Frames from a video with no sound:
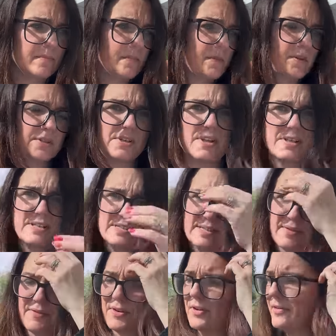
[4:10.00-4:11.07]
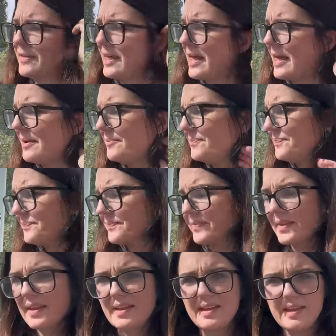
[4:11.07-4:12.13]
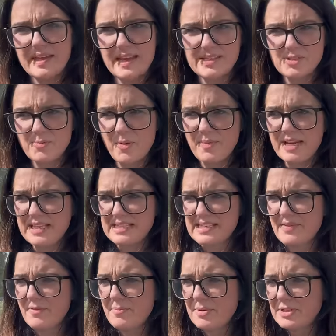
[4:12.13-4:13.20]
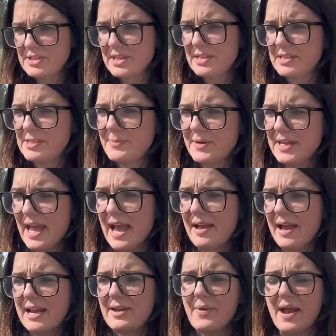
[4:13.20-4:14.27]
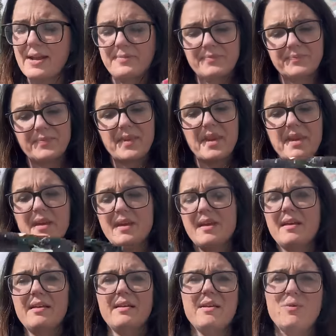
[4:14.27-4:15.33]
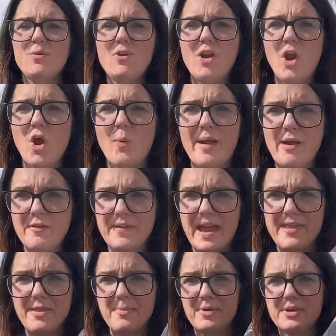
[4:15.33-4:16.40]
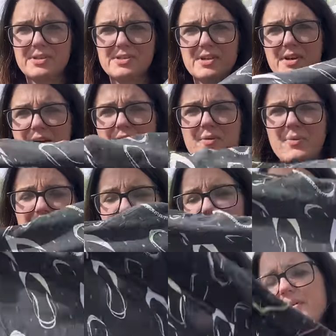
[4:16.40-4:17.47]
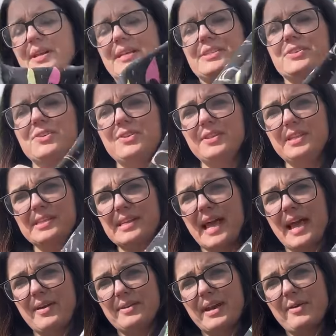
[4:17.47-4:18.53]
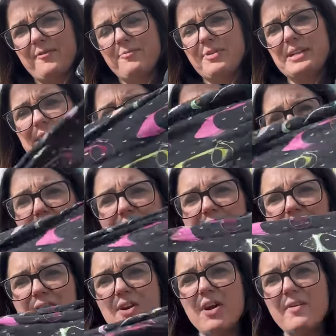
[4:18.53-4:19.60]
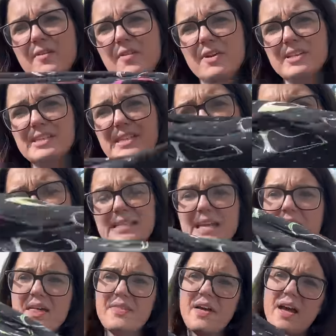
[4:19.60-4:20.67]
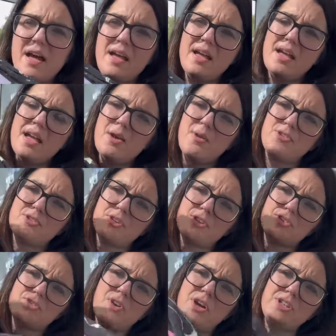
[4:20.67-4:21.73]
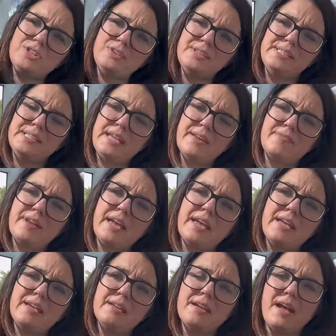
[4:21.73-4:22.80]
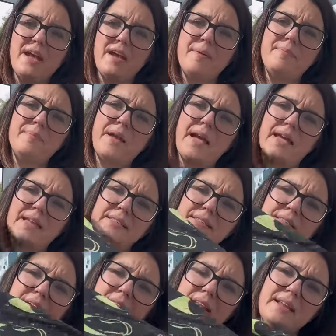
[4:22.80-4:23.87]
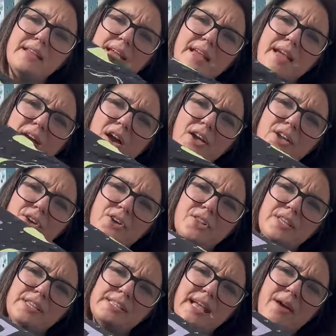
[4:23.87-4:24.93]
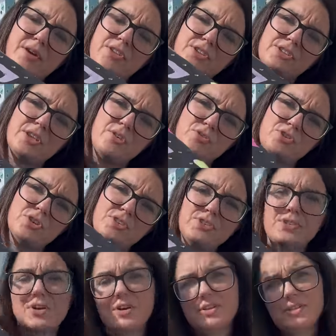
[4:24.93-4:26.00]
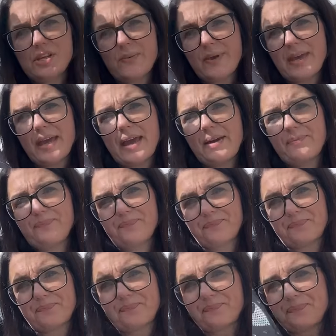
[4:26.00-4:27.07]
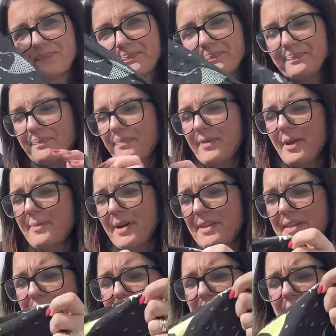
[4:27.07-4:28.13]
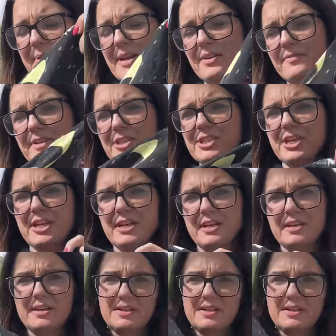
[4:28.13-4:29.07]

Looks like there's seven on there. Yeah, so I probably need seven buttons. But yeah, anyway, we're a long way off getting the buttons on, aren't we? So I need to cut this out. Now I've printed the pattern off. I've got to stick it together, which I'm going to try and do this evening. And then I can cut this out at the social and start sewing it. But I think that's going to be a lovely shirt.